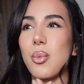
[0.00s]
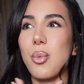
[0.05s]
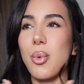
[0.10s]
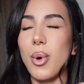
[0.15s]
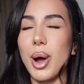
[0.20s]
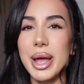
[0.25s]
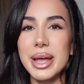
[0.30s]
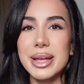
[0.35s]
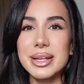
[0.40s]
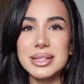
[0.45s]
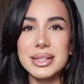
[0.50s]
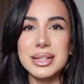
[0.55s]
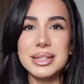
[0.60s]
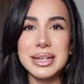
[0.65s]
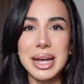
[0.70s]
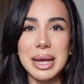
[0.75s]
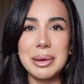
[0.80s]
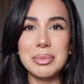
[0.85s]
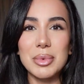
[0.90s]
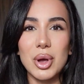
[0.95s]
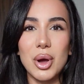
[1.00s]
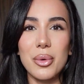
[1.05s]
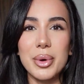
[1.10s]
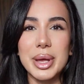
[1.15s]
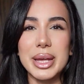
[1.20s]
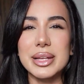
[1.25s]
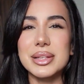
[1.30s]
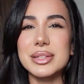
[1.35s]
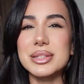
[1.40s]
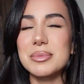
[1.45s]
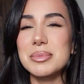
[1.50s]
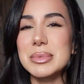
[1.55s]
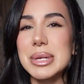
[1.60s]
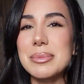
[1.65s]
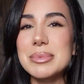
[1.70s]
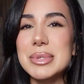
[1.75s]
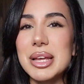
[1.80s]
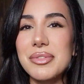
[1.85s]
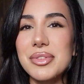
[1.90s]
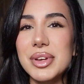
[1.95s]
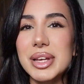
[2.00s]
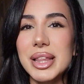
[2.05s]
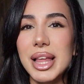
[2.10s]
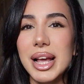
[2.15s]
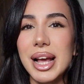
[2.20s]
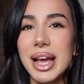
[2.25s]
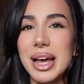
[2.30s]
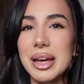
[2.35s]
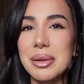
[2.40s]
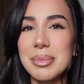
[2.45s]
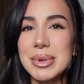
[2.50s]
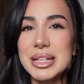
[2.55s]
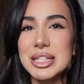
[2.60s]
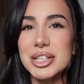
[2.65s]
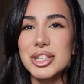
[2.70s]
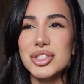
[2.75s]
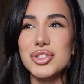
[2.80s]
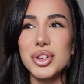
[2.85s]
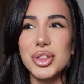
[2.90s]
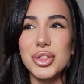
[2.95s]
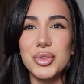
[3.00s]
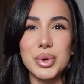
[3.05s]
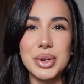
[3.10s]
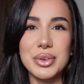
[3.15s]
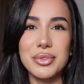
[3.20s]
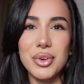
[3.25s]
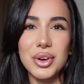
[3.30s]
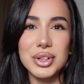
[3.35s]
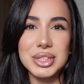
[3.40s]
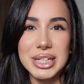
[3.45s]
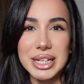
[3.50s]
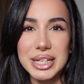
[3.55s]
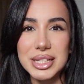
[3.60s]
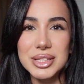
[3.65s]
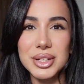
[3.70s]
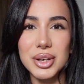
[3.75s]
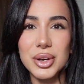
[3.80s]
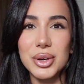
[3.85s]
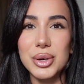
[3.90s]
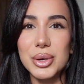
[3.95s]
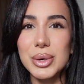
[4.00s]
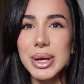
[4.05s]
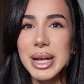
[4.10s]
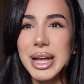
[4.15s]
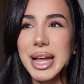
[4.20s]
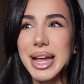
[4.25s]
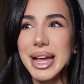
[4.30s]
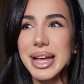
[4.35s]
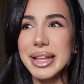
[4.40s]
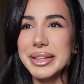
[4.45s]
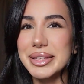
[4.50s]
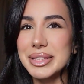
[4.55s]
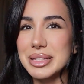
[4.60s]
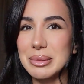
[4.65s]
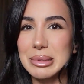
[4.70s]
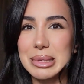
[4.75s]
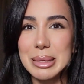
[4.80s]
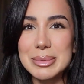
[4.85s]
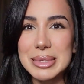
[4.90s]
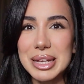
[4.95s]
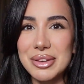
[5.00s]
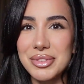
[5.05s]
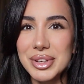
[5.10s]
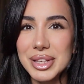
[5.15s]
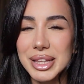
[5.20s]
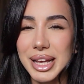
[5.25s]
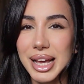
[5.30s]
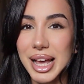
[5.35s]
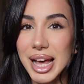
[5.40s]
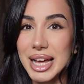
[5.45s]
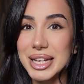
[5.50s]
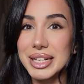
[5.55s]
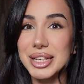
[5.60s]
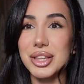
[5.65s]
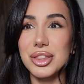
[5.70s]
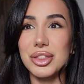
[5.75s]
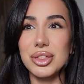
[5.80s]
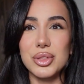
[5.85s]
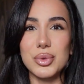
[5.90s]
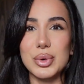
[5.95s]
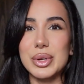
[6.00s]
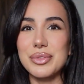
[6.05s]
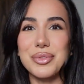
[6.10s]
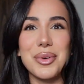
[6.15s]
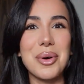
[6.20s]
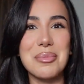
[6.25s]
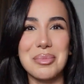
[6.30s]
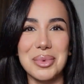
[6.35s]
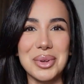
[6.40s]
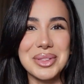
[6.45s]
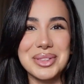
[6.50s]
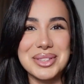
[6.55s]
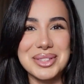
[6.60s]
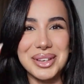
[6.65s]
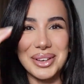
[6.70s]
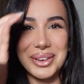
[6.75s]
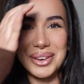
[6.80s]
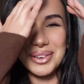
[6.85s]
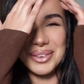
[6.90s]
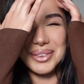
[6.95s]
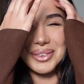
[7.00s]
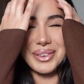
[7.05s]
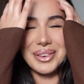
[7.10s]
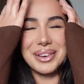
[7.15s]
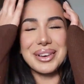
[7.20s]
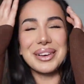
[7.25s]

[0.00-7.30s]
Where is the time going? Sometimes I feel like I had my surgery 3-4 days ago, and then sometimes I feel like I had it 3-4 months ago.